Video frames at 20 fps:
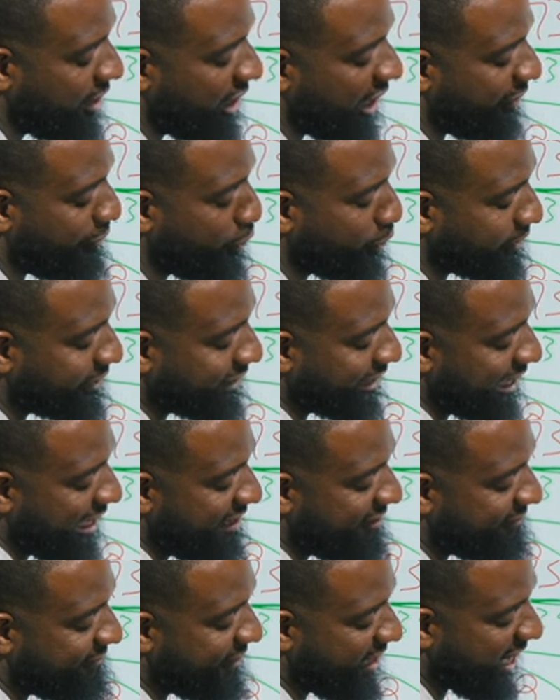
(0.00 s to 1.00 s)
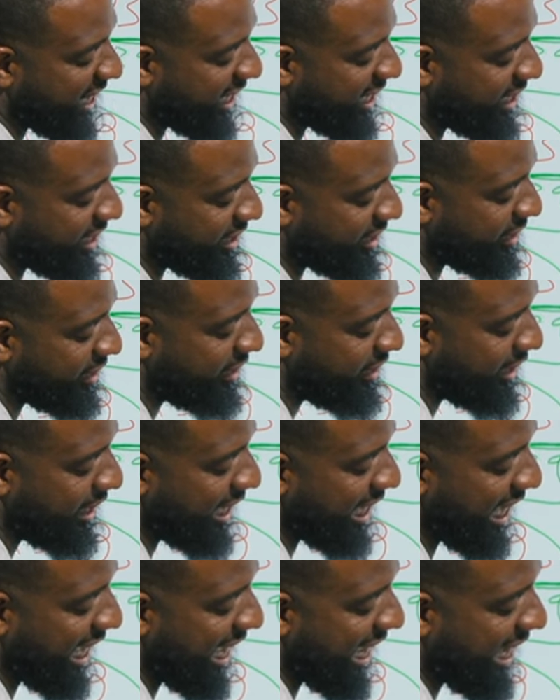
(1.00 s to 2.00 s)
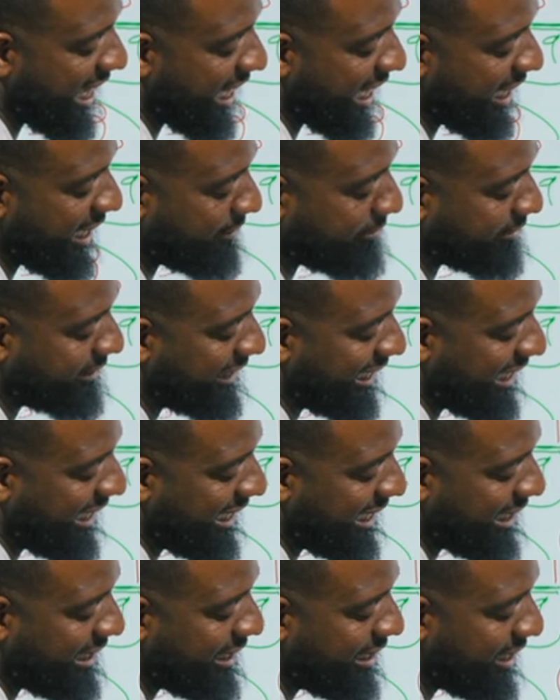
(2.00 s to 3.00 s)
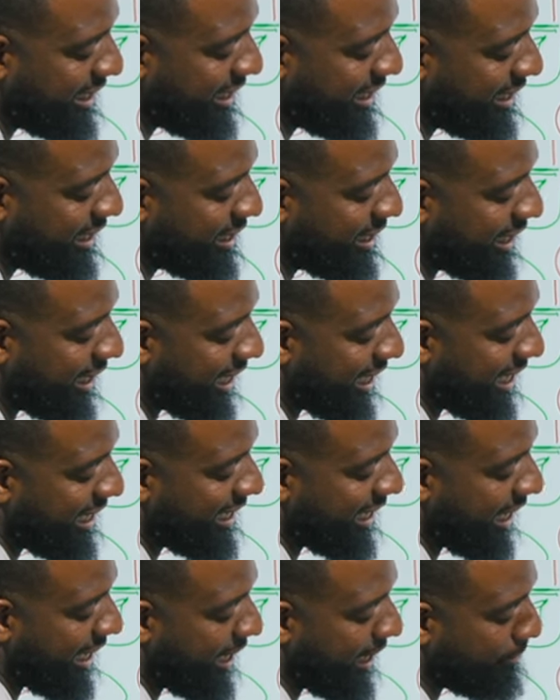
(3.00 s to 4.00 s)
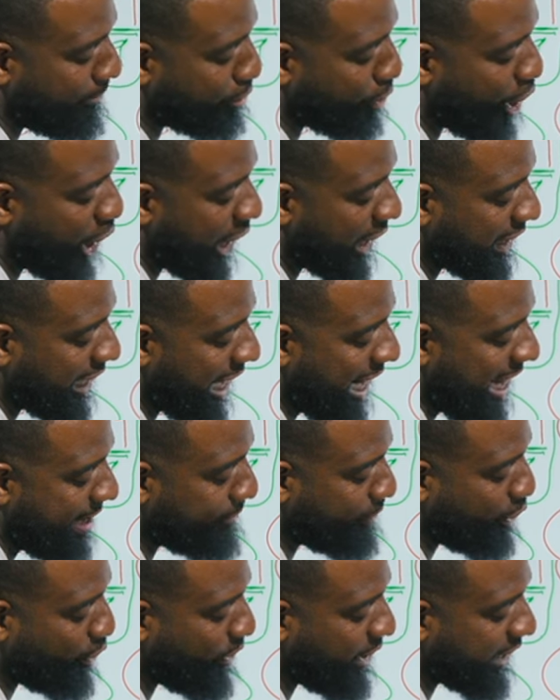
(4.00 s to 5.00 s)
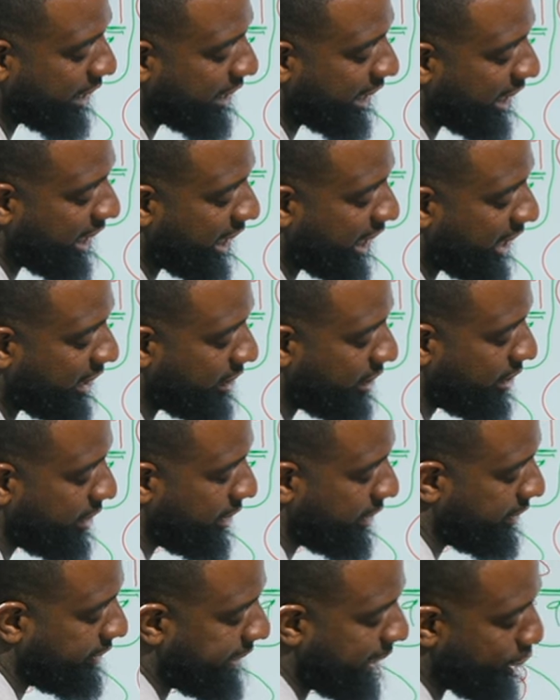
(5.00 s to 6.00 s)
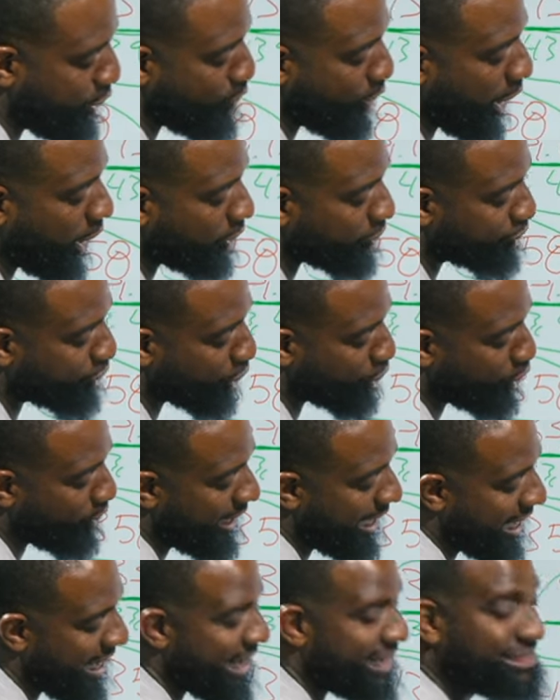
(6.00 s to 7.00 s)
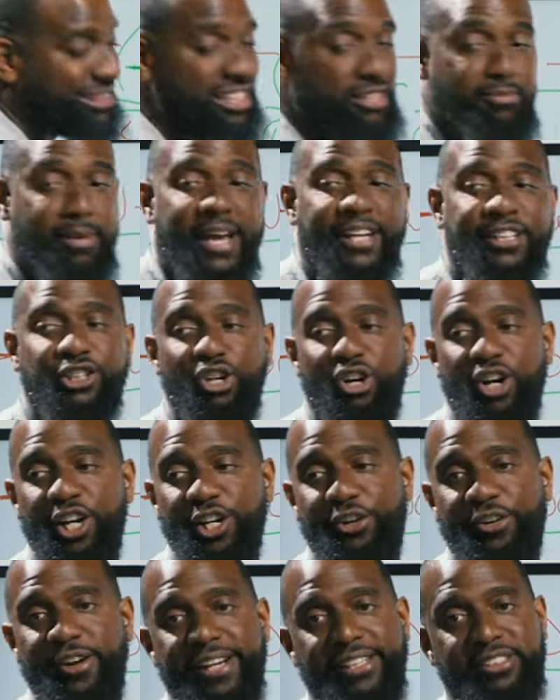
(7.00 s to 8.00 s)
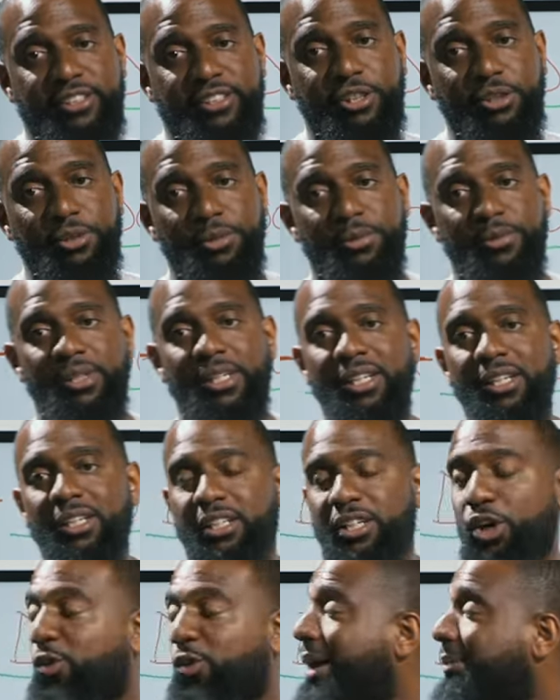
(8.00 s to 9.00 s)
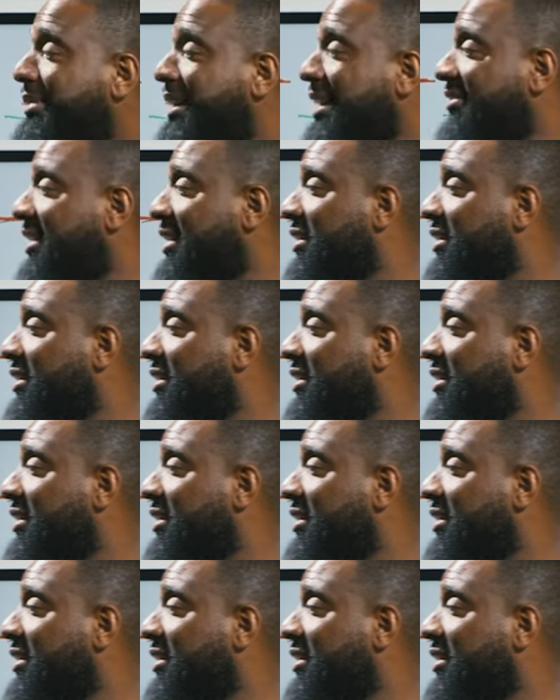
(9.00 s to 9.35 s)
If you see NVIDIA, AMD, and Broadcom doing good, then you also know that SMH is going crazy too. Yo, I'm giving,